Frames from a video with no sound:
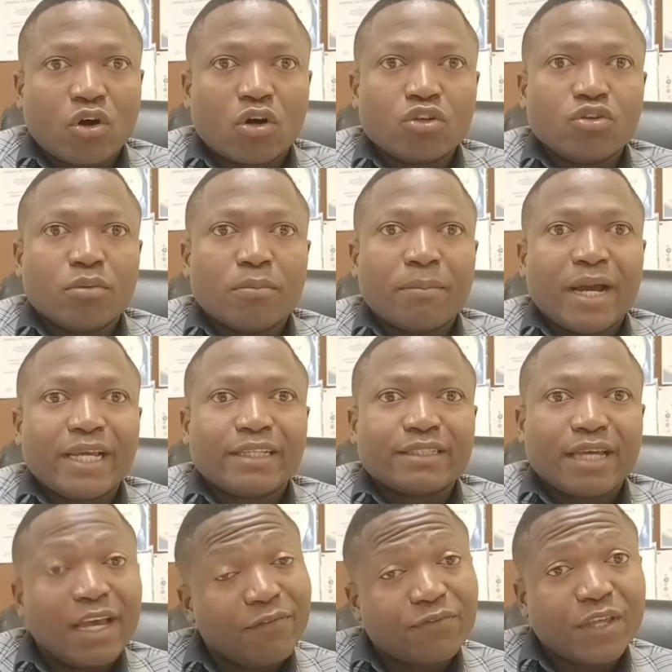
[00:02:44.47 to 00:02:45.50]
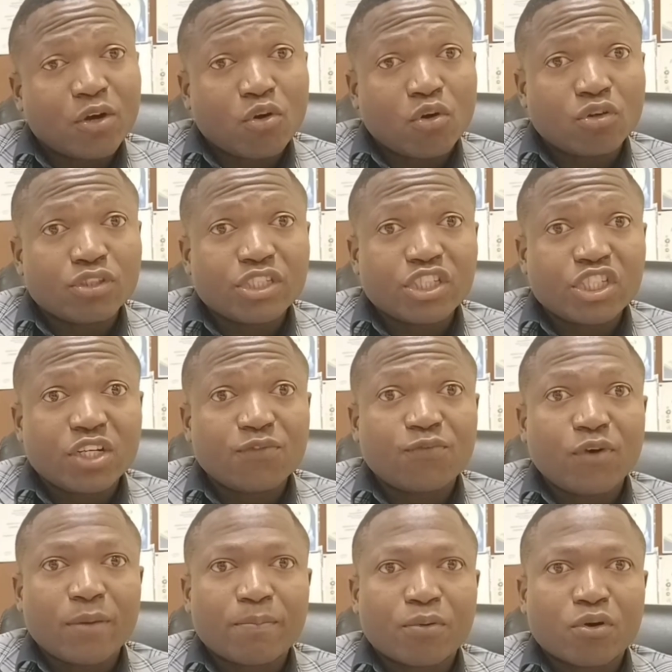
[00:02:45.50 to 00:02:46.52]
or you might have the condition
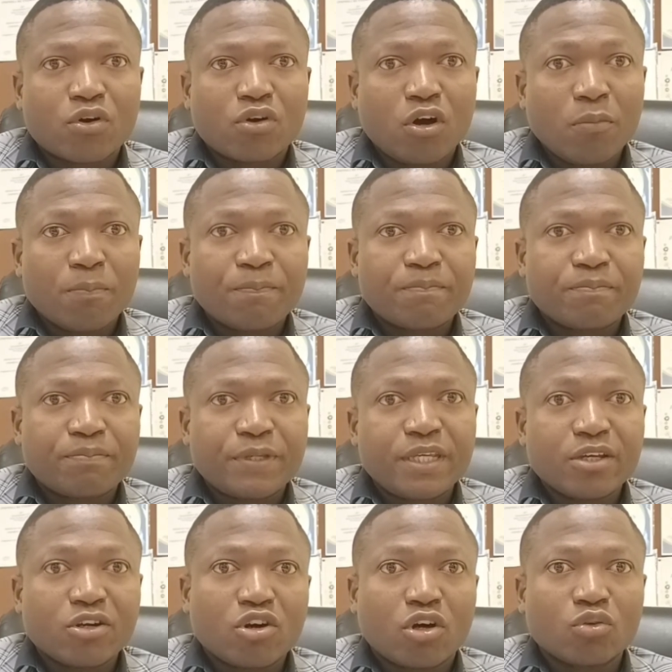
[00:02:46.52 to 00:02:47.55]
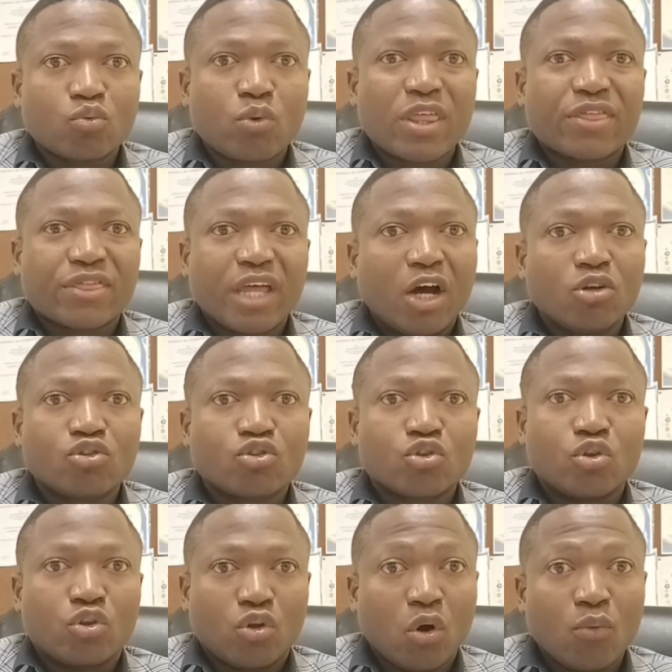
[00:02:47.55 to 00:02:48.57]
for a prolonged period without
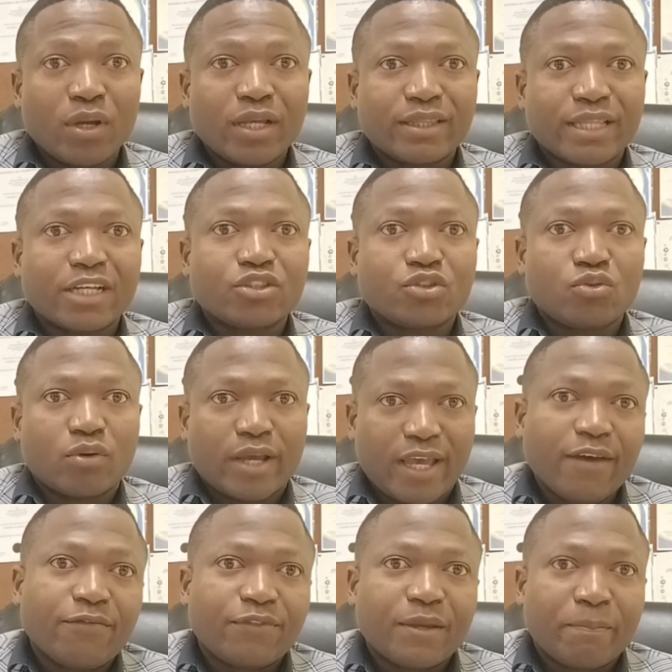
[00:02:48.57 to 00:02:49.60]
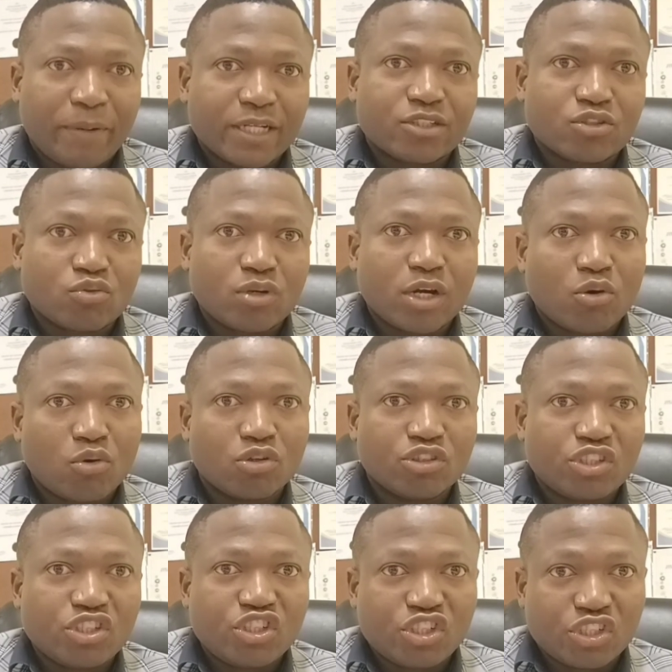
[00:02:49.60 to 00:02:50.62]
knowing that you have the particular
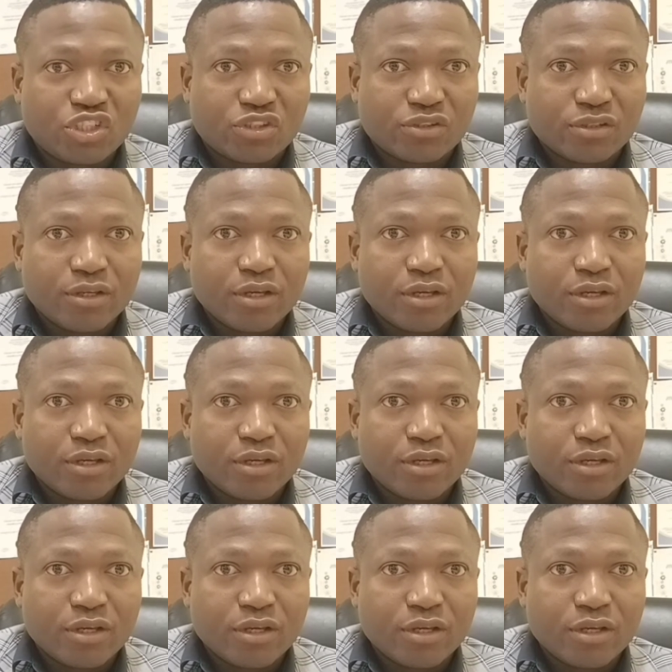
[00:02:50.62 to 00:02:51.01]
condition.